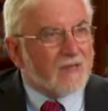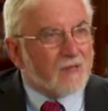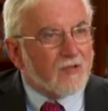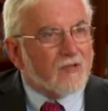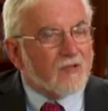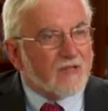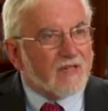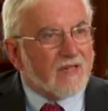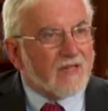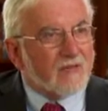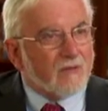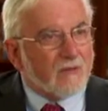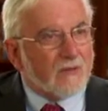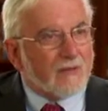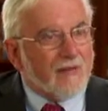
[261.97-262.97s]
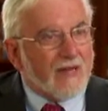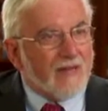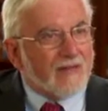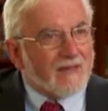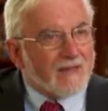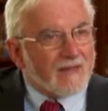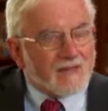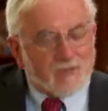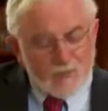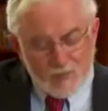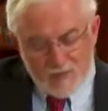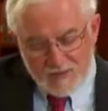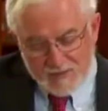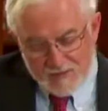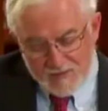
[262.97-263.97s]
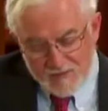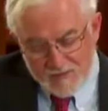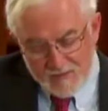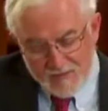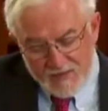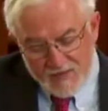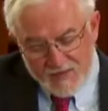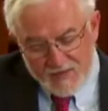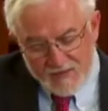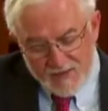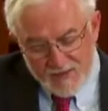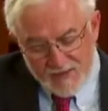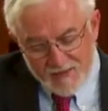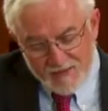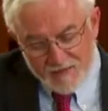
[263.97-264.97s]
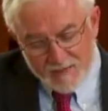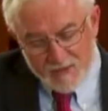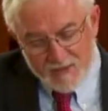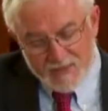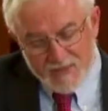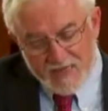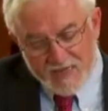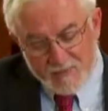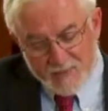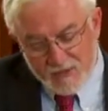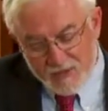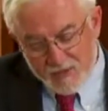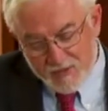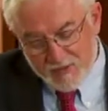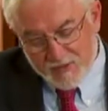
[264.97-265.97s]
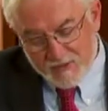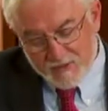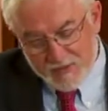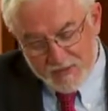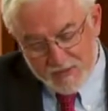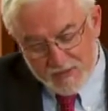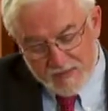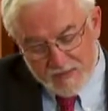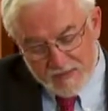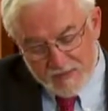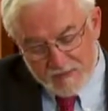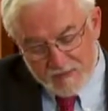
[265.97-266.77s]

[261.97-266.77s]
uh, Christian sexual morality is the point that's at the heart of Paul's admonition in verse, uh,